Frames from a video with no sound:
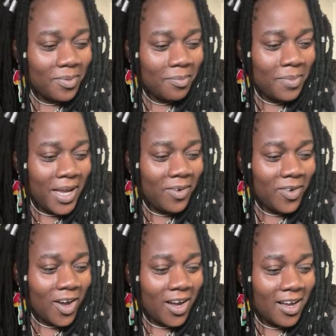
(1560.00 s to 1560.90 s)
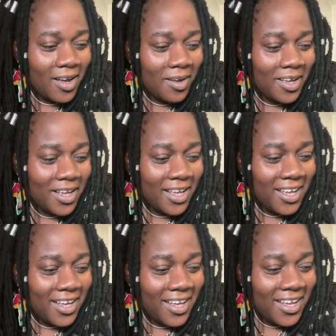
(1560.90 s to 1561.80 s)
Bedrock?
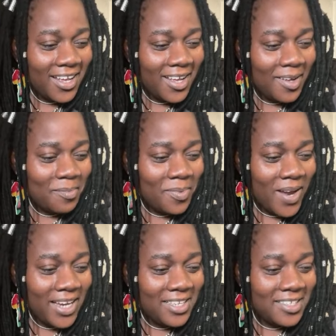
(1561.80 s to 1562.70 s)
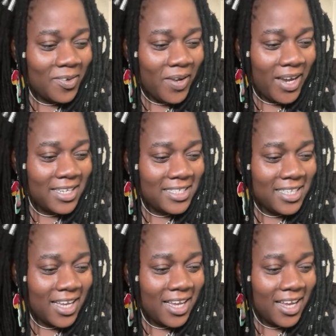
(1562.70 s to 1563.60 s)
Bright Squared
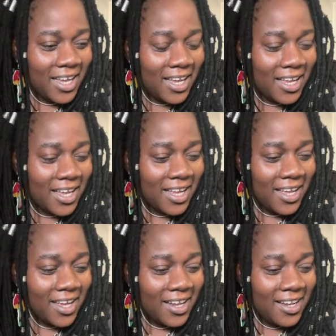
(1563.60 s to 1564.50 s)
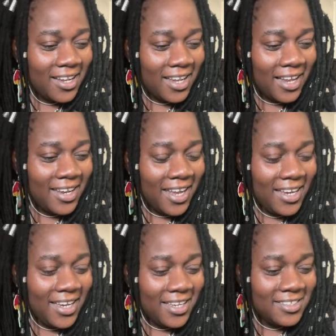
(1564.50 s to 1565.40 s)
say that they
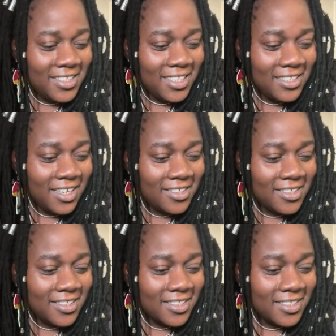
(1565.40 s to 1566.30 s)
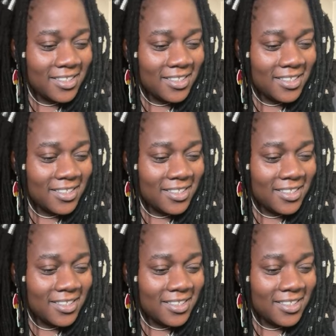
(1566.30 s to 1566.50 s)
need Jesus.